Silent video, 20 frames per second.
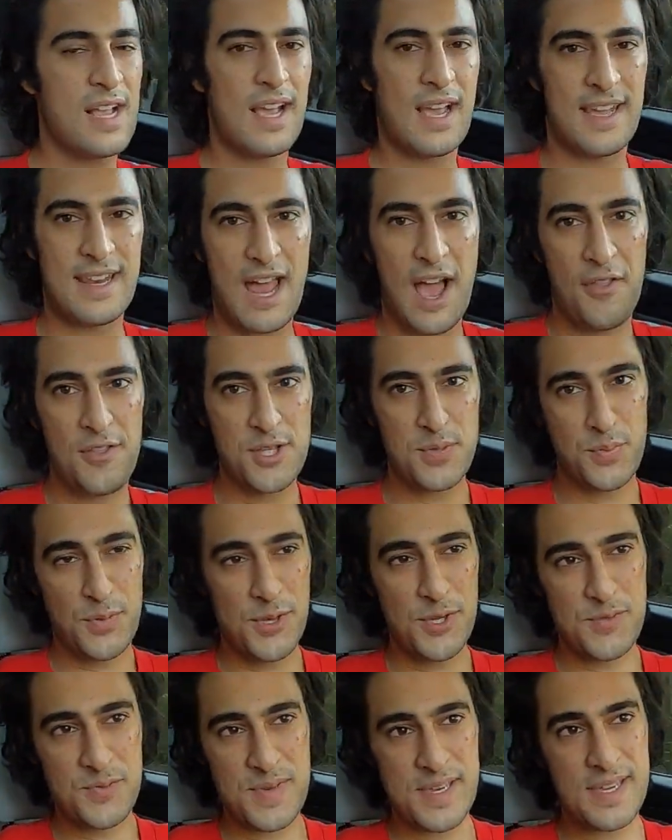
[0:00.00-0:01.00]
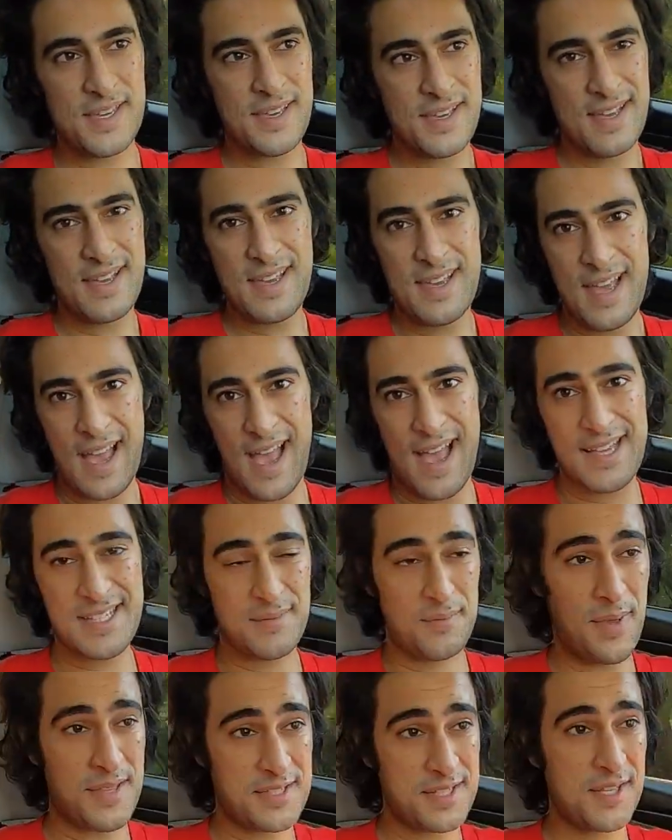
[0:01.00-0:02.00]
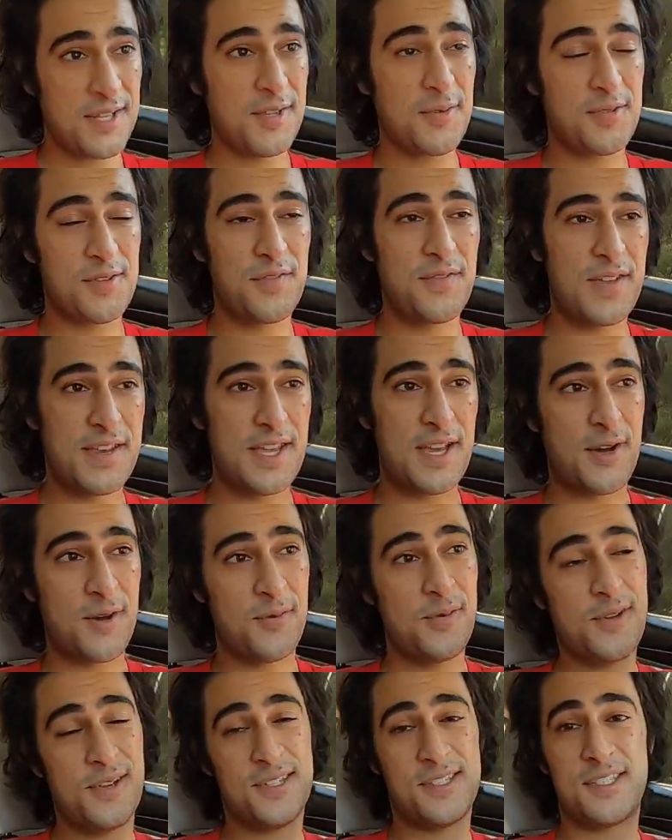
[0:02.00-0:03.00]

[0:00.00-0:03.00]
And now this brings me, as I'm about to conclude the video,